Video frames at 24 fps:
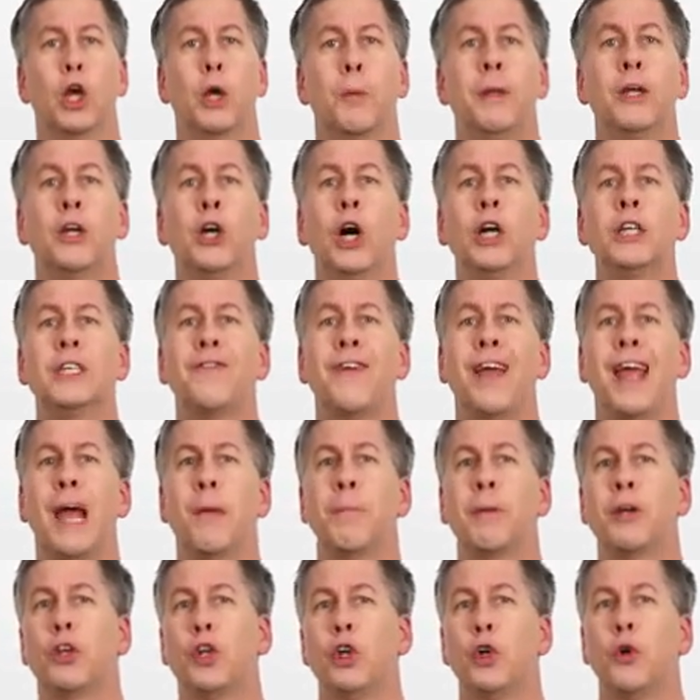Because of
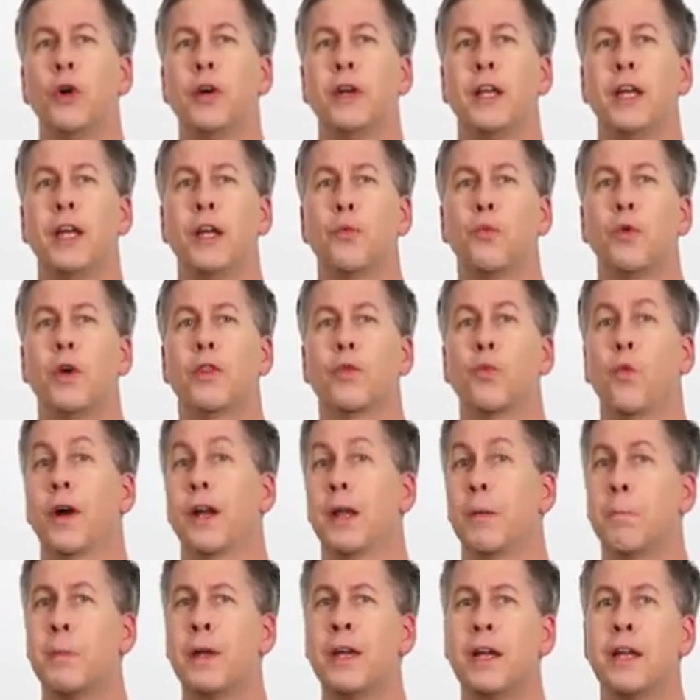ambiguity with what
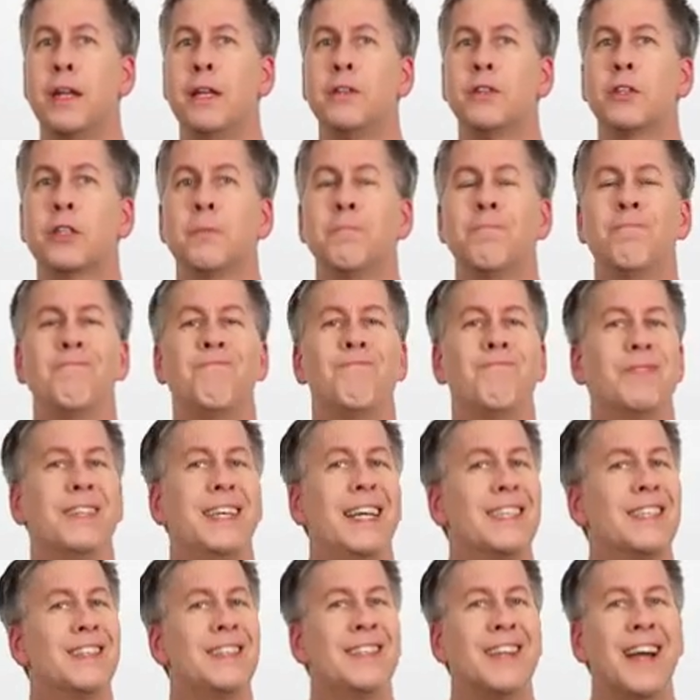it means,
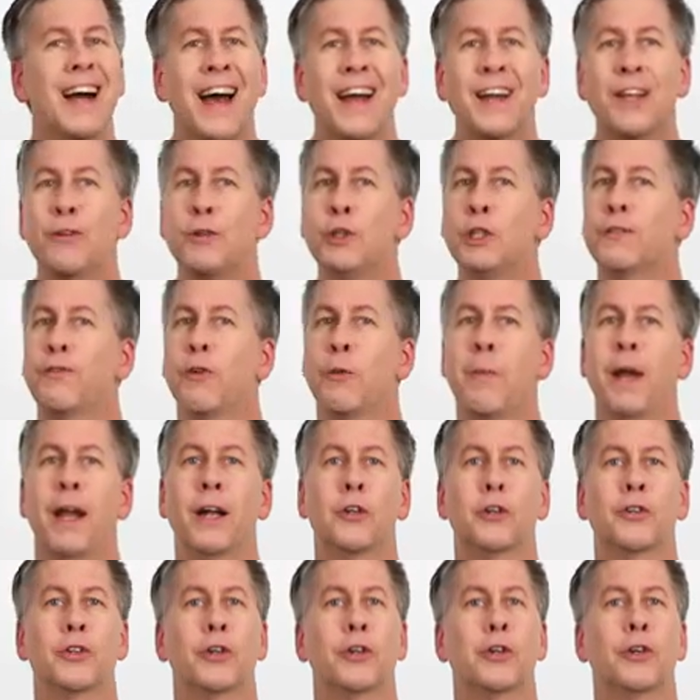it's not a useful
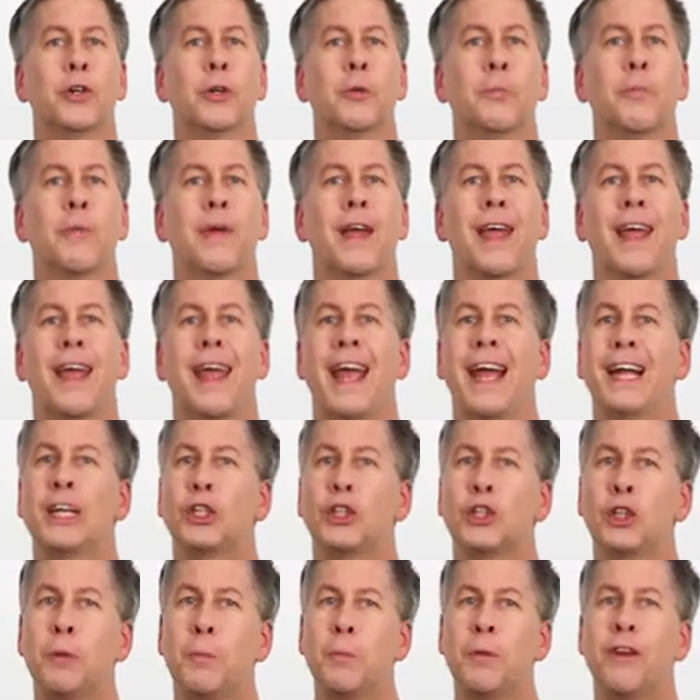medical term and
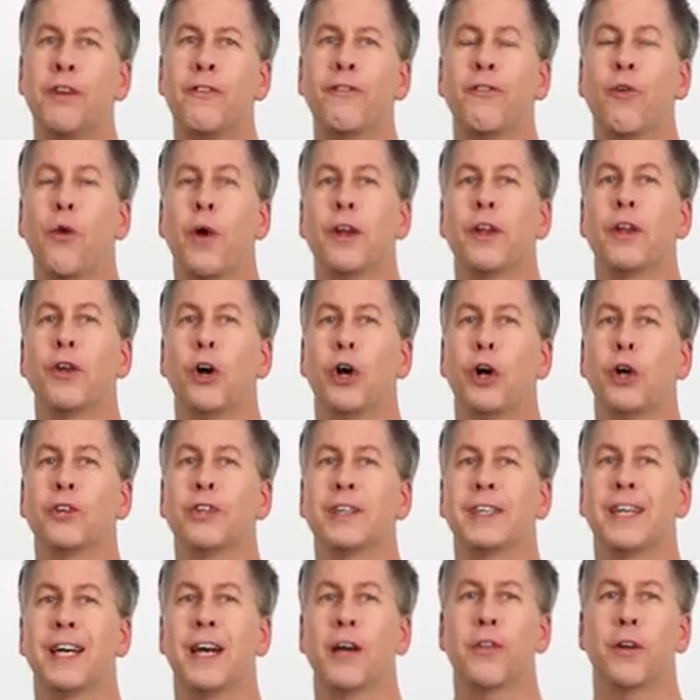should be avoided
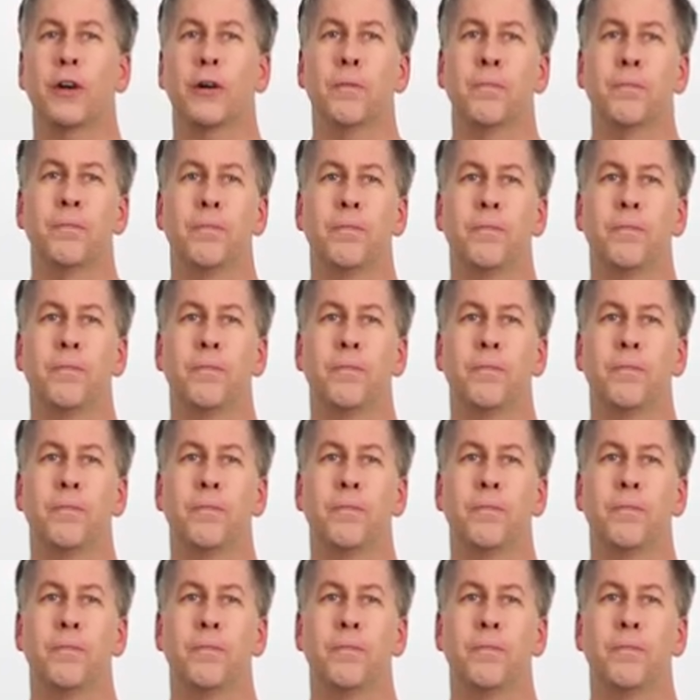altogether.